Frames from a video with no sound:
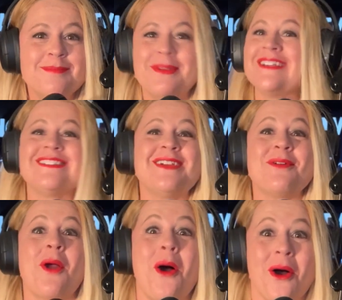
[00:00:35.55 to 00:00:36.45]
Because they
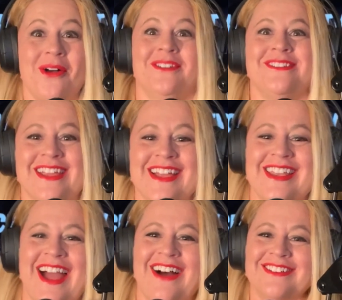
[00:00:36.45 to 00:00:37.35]
were all
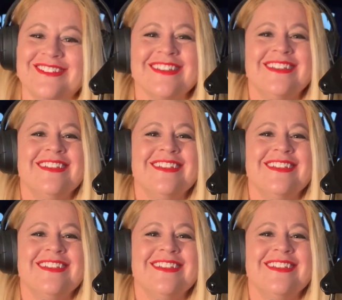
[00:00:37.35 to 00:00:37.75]
standouts.